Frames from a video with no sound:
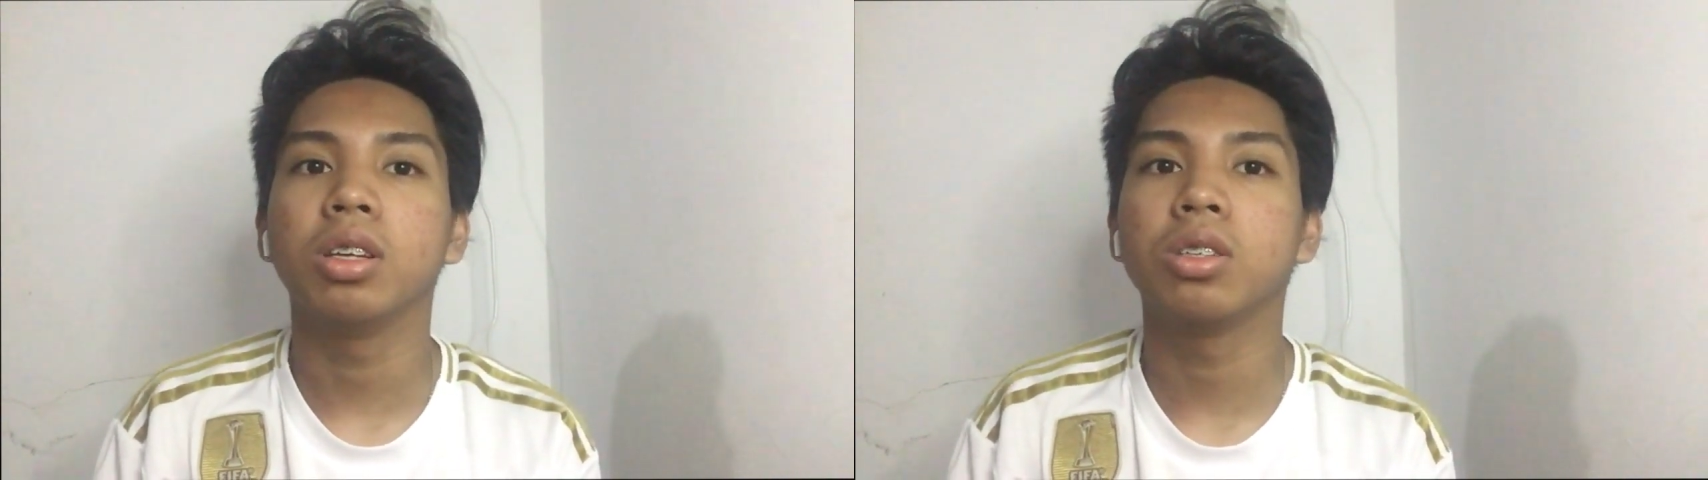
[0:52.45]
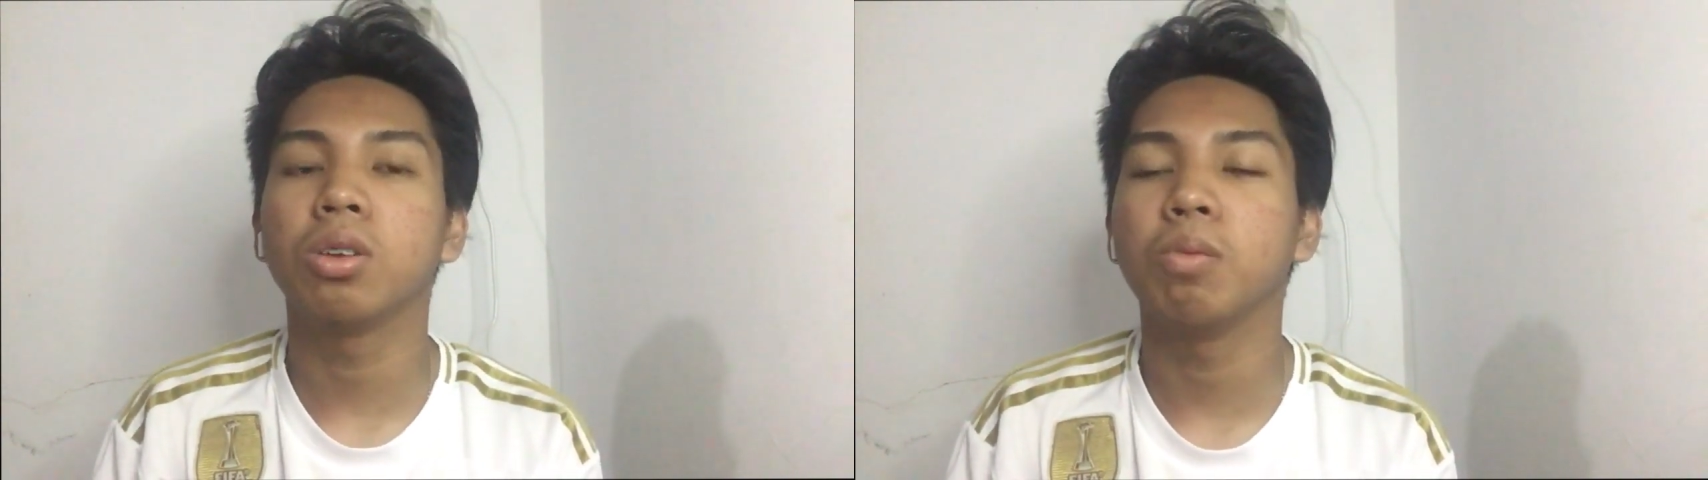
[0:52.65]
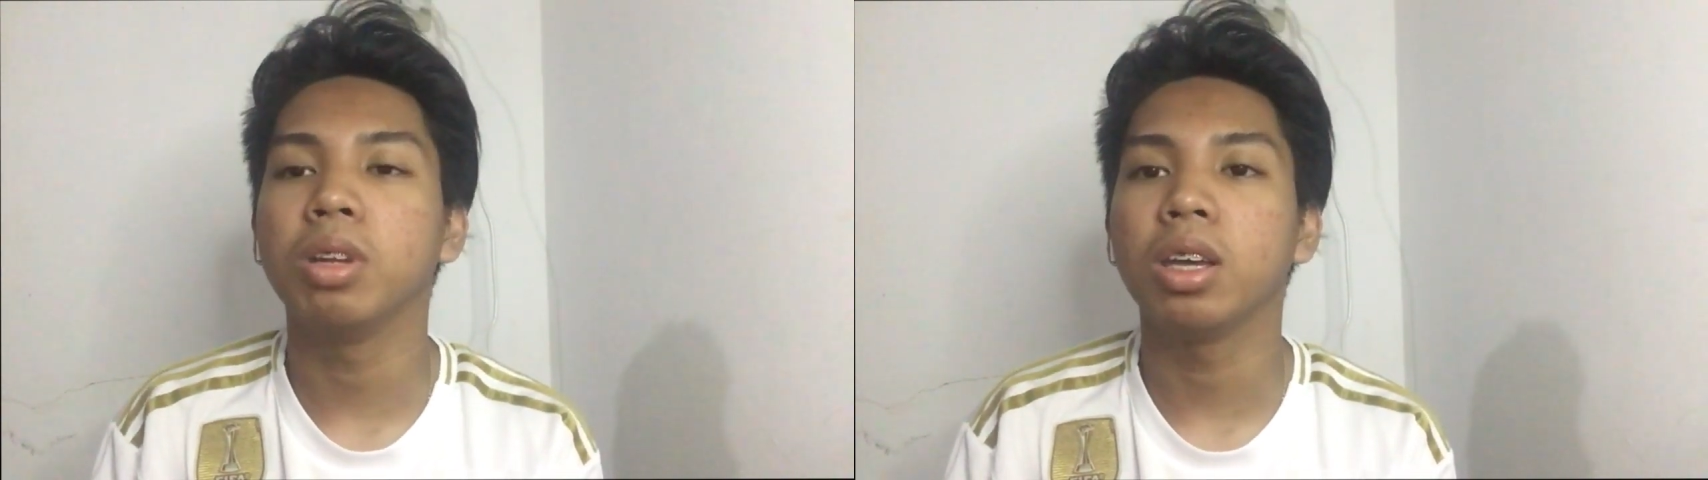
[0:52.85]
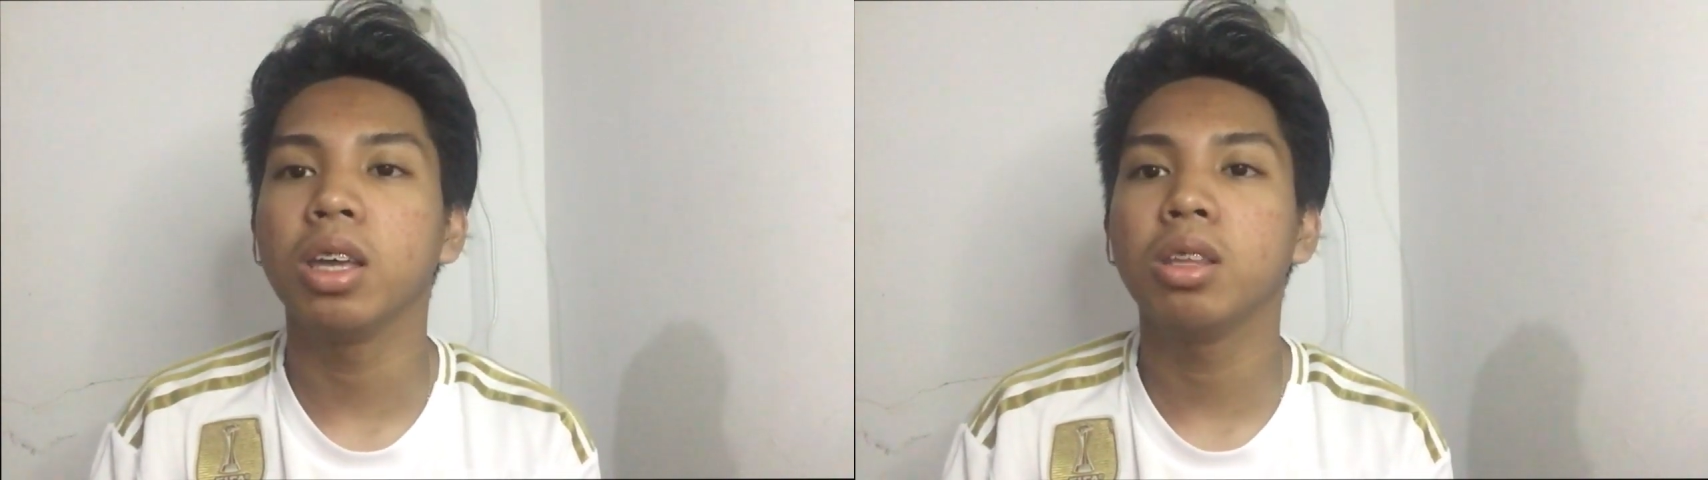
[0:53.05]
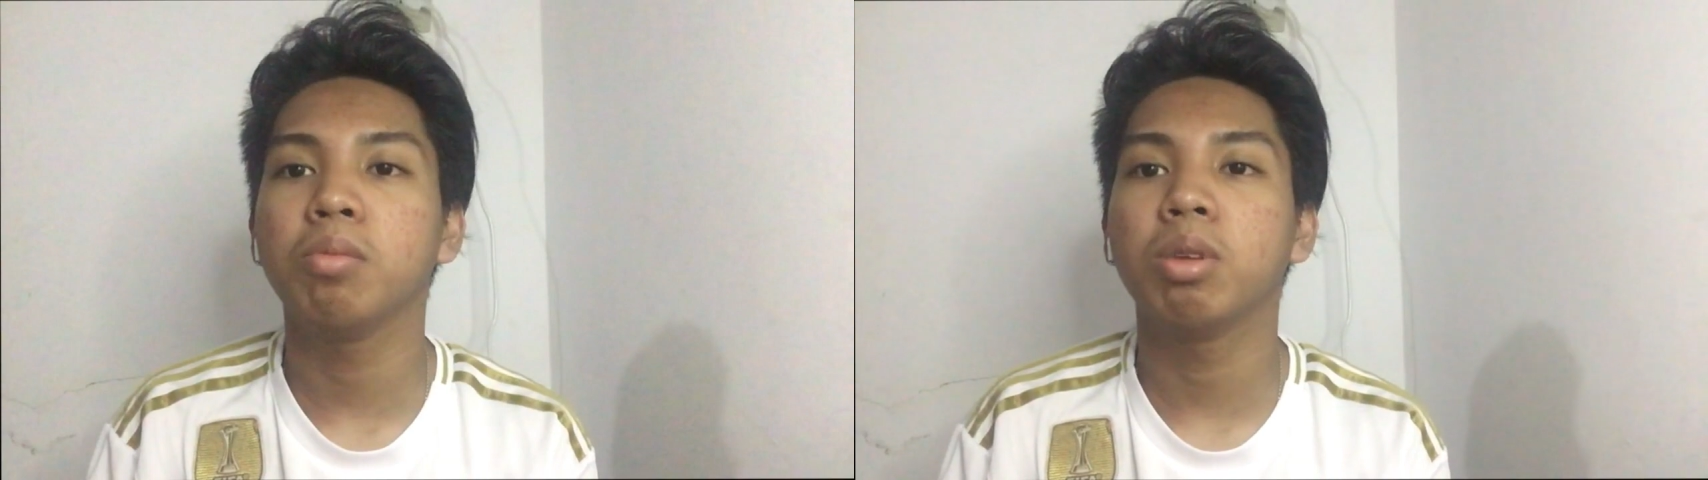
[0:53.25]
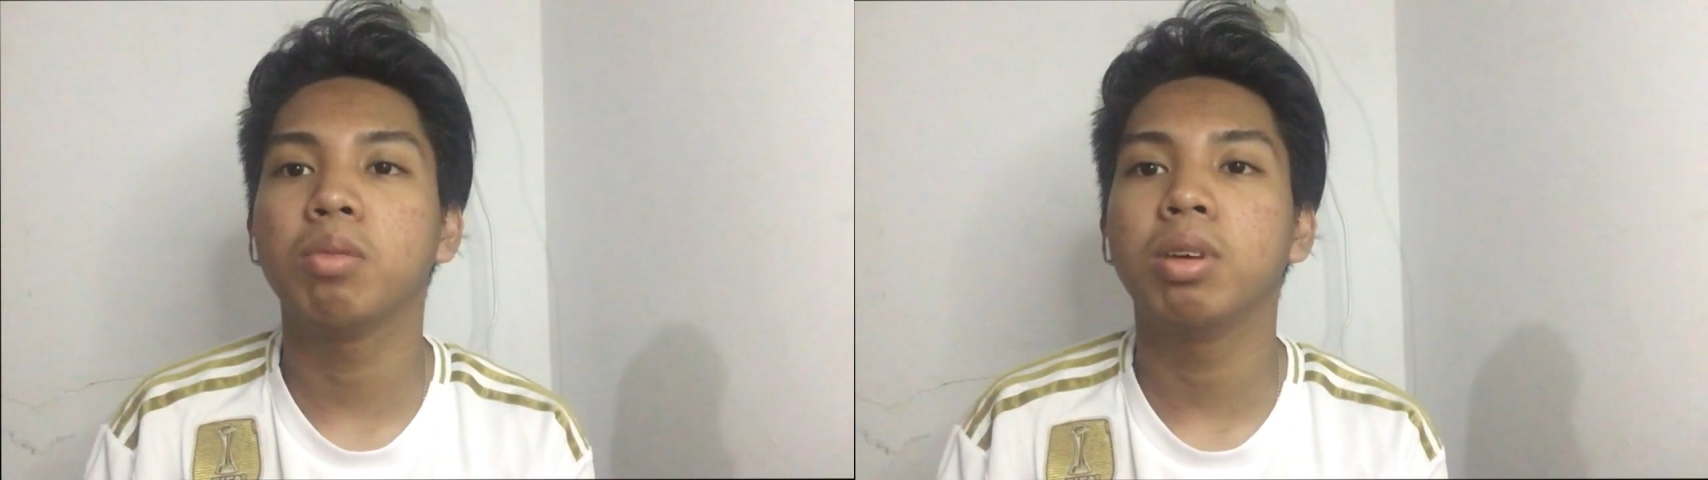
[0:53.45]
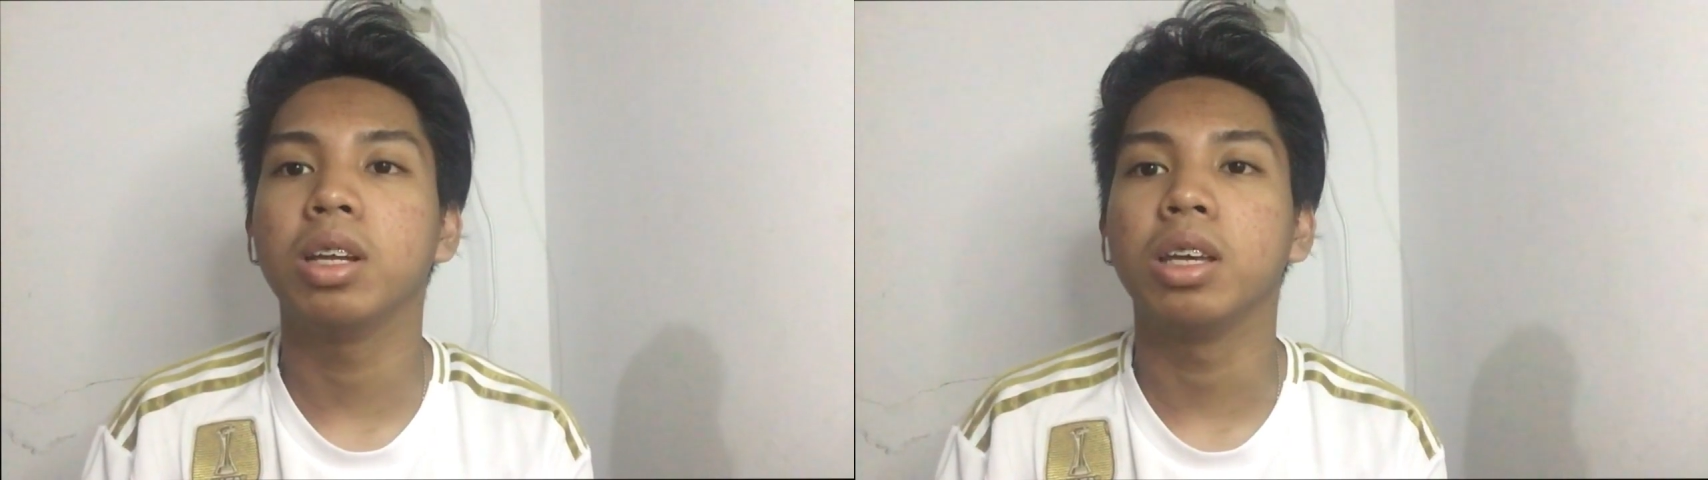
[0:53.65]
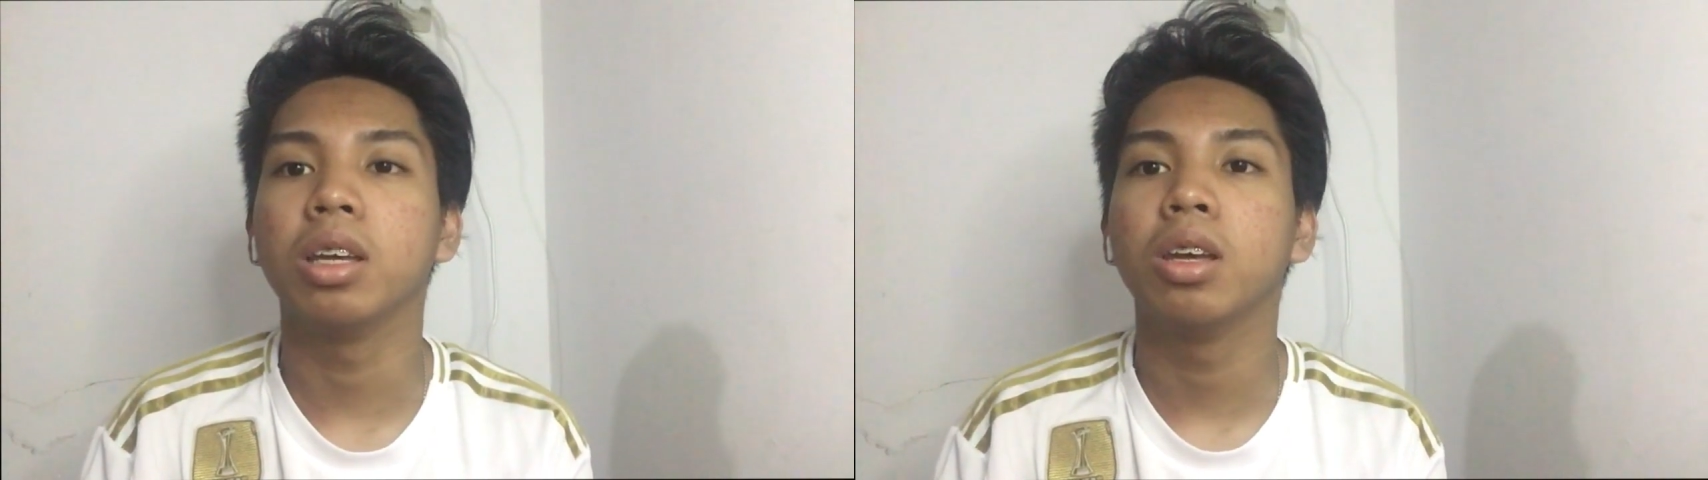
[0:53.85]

is communicating verbally